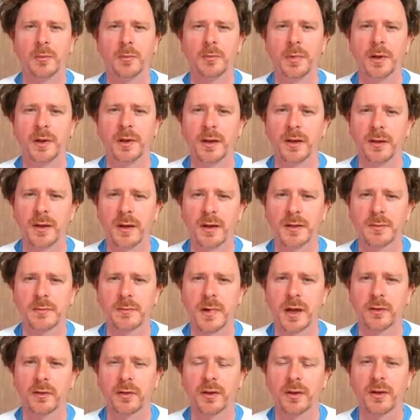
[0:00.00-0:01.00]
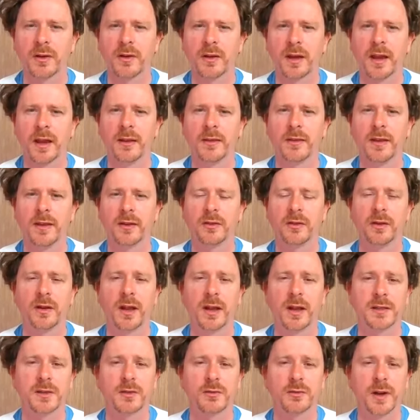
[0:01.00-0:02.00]
But it does matter in that it
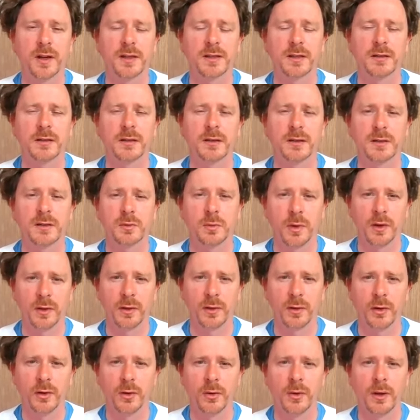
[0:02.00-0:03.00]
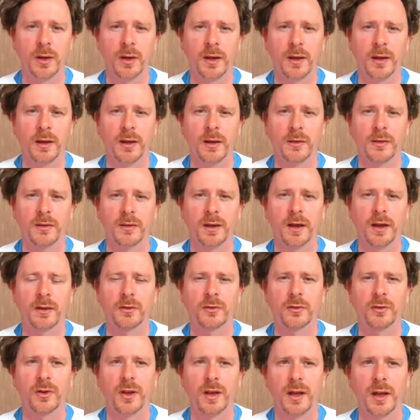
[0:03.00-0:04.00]
has a resonance with you,
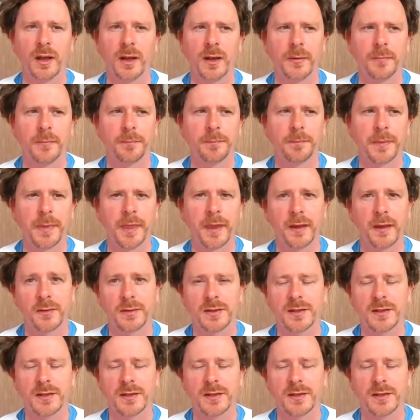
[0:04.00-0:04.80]
that in